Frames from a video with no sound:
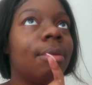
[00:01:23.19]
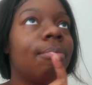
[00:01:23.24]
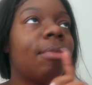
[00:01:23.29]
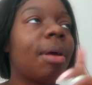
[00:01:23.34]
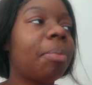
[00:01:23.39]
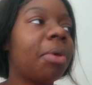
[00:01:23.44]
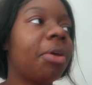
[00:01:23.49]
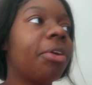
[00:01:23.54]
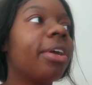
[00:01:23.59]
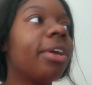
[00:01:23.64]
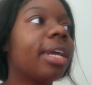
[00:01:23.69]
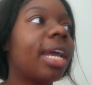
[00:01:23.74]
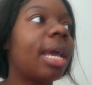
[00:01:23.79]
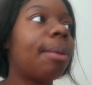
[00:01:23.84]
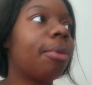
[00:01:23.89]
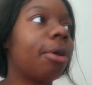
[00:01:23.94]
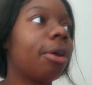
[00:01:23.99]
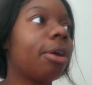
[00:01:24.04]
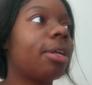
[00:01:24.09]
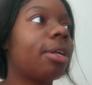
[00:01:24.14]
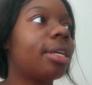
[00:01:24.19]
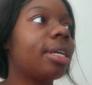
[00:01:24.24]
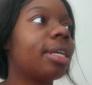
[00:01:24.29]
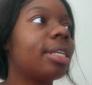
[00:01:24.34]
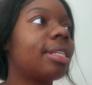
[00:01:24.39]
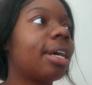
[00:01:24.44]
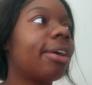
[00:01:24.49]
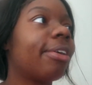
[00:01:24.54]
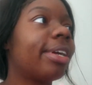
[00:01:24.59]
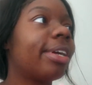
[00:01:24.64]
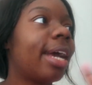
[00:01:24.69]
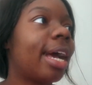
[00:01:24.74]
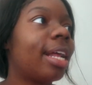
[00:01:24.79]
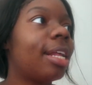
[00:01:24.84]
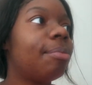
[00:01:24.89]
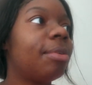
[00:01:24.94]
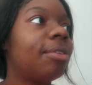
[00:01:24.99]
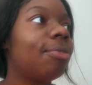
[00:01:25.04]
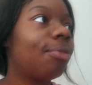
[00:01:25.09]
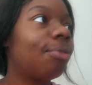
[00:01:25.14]
My mirror came early because I already had
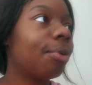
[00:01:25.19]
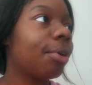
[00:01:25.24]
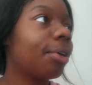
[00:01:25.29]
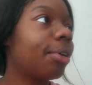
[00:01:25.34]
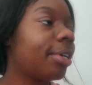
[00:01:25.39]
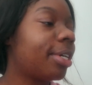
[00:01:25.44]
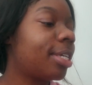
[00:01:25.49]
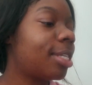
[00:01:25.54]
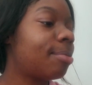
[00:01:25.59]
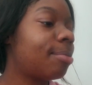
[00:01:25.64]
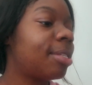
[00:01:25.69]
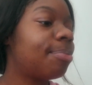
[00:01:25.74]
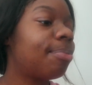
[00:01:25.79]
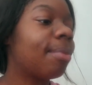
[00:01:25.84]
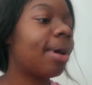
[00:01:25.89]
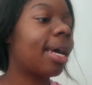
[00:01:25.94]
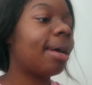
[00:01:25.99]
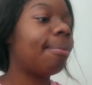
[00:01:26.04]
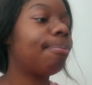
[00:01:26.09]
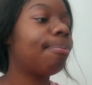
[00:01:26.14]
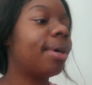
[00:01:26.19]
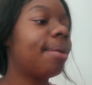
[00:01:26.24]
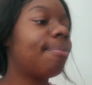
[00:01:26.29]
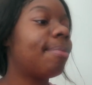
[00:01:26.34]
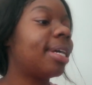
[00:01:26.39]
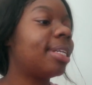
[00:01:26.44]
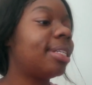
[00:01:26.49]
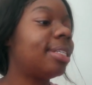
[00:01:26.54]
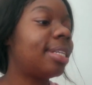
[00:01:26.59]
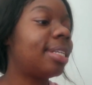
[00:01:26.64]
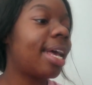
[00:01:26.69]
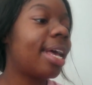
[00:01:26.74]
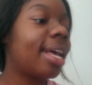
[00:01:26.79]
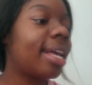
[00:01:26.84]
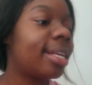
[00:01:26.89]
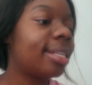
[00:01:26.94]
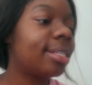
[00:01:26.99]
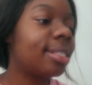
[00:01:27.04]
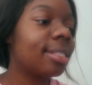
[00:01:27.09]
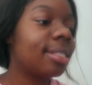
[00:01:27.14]
it before Christmas, but my
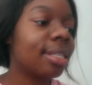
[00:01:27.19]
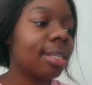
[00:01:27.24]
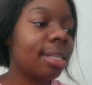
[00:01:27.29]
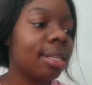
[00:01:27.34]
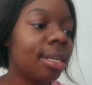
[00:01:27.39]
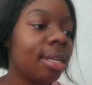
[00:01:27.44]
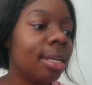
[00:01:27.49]
desk.